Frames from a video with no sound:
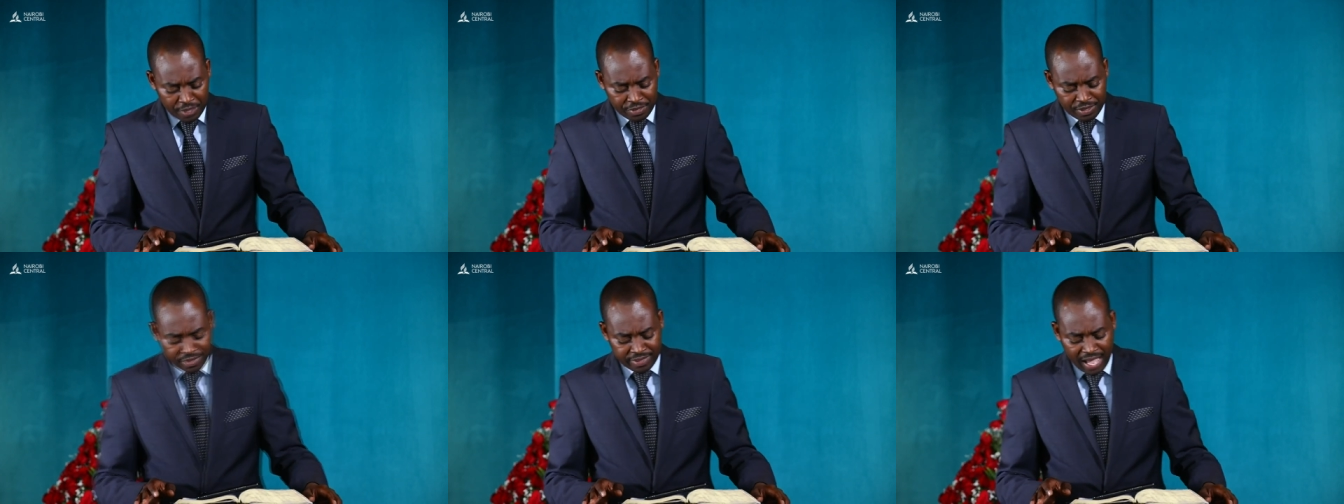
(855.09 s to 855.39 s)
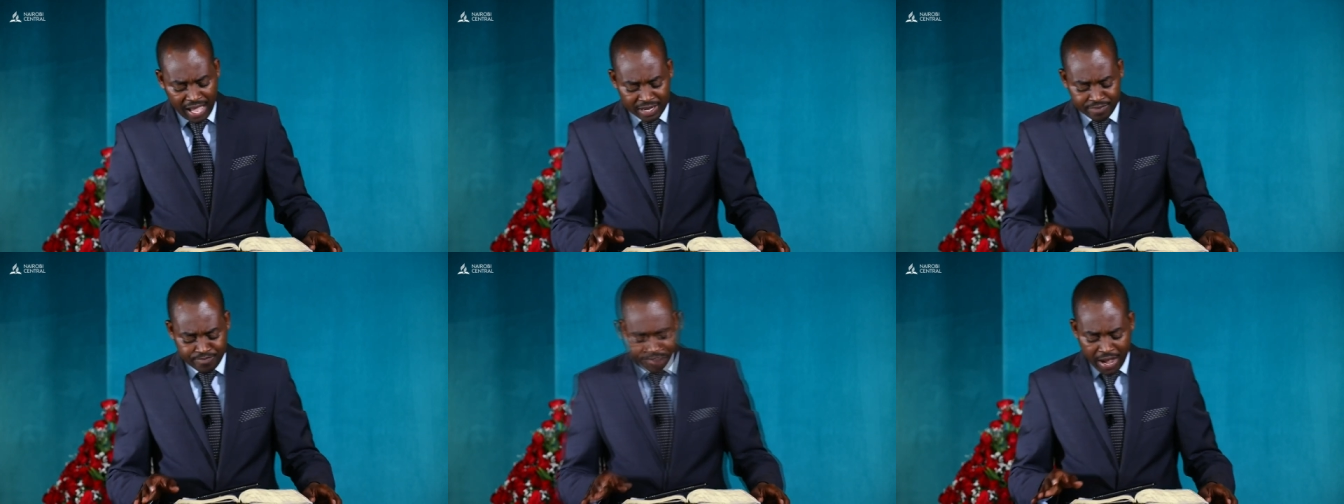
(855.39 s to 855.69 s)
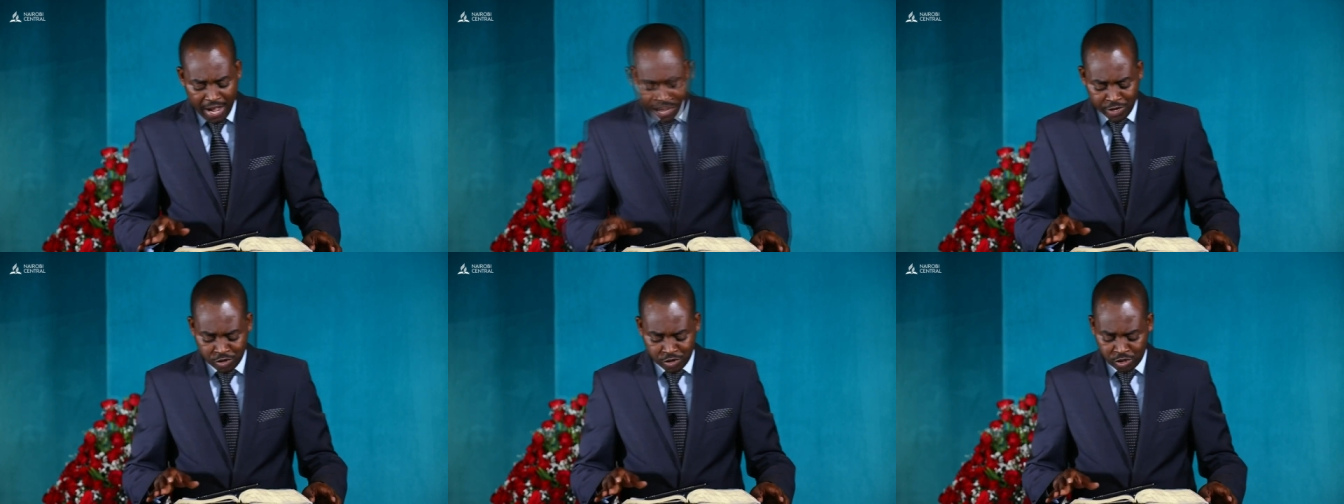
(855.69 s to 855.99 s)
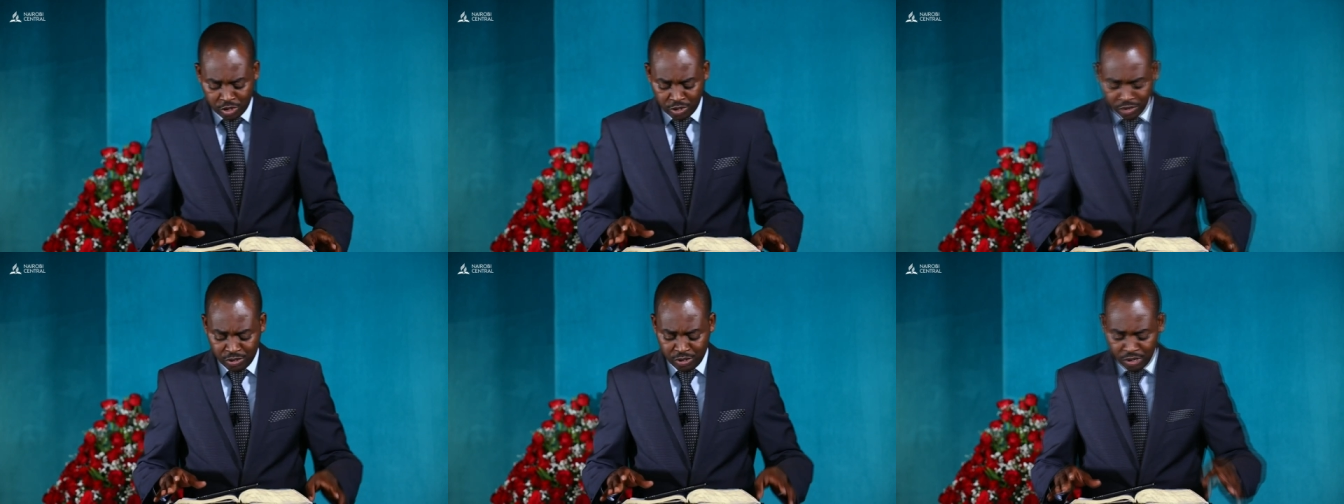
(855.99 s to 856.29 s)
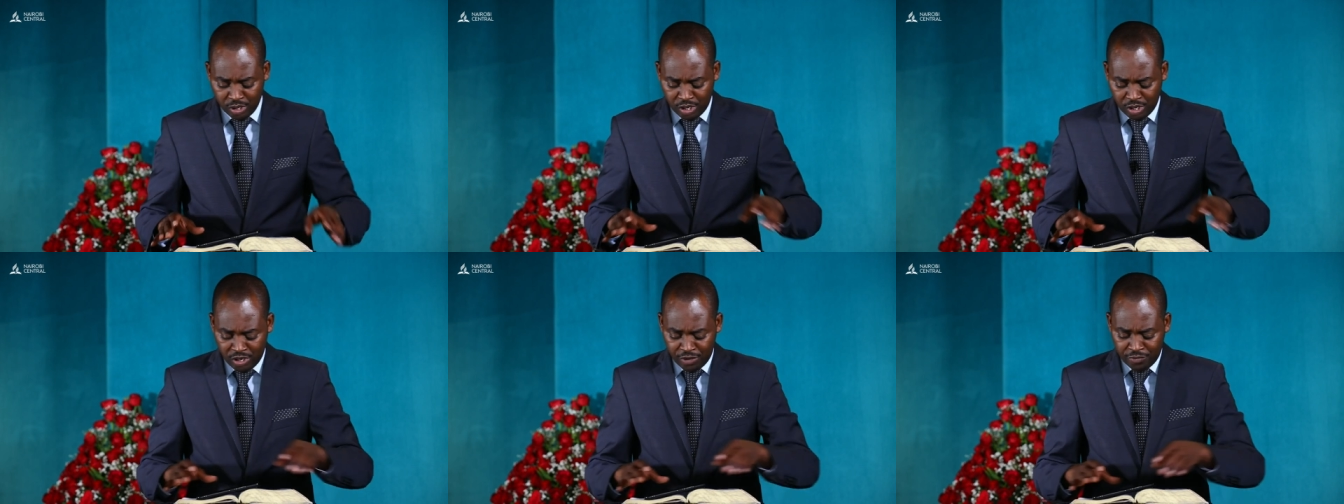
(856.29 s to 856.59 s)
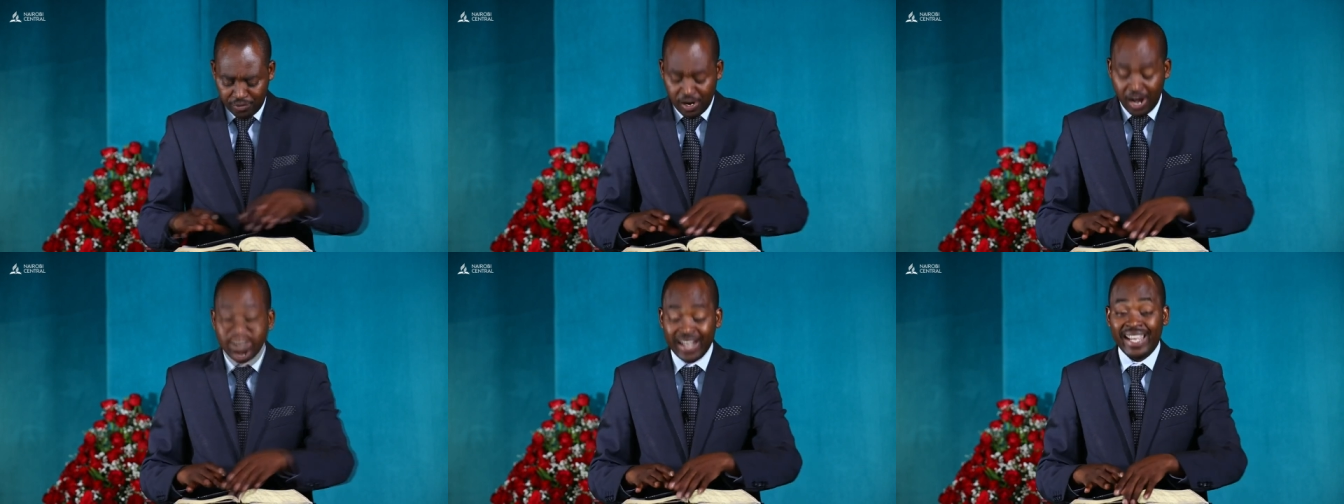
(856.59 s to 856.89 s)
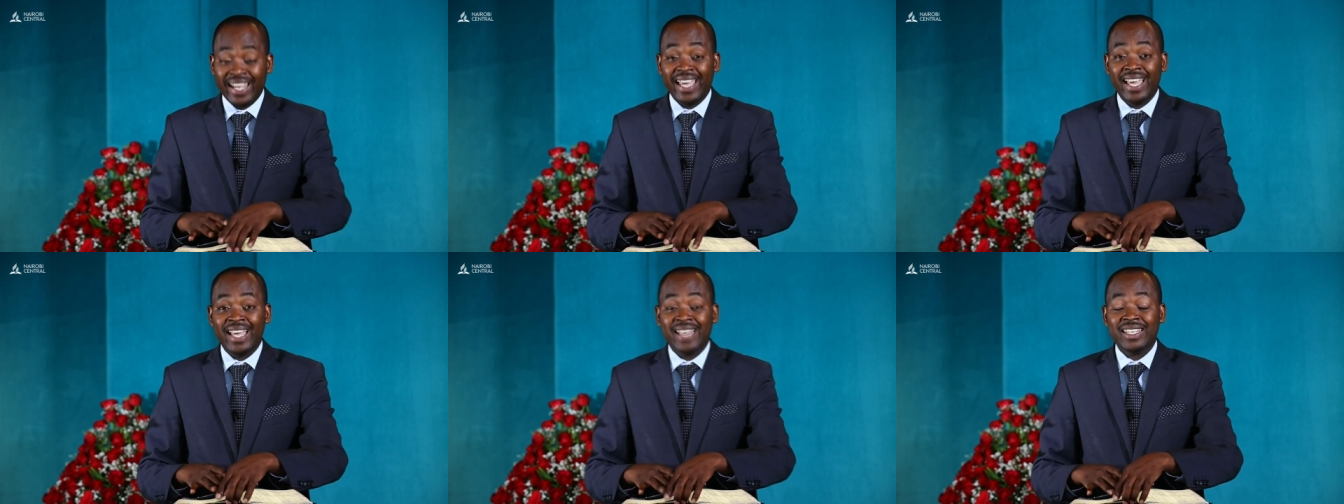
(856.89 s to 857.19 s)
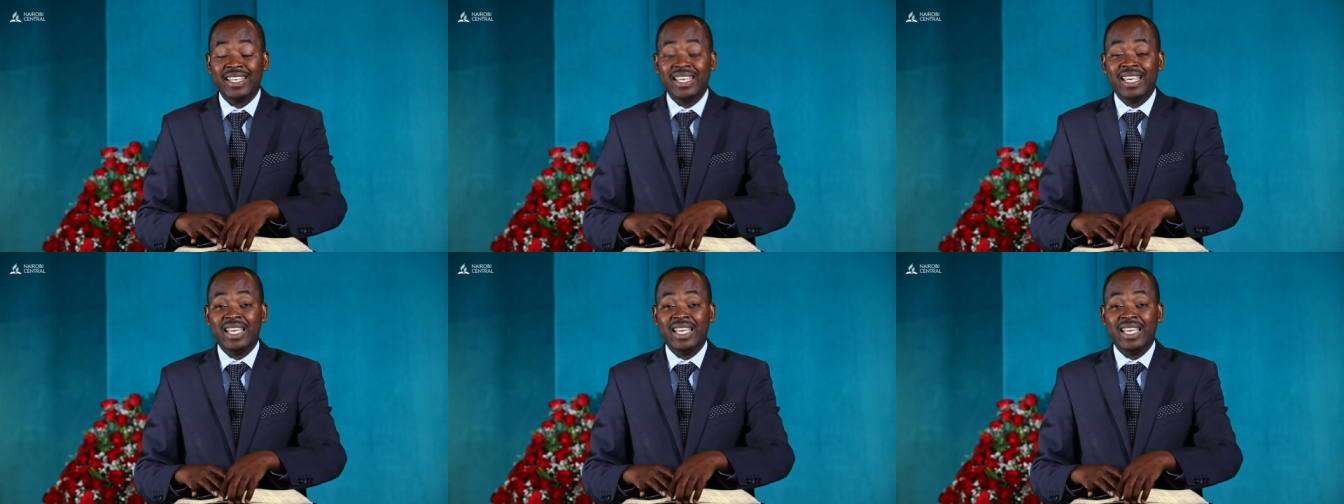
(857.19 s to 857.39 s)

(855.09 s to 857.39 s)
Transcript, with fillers: that person of Godhead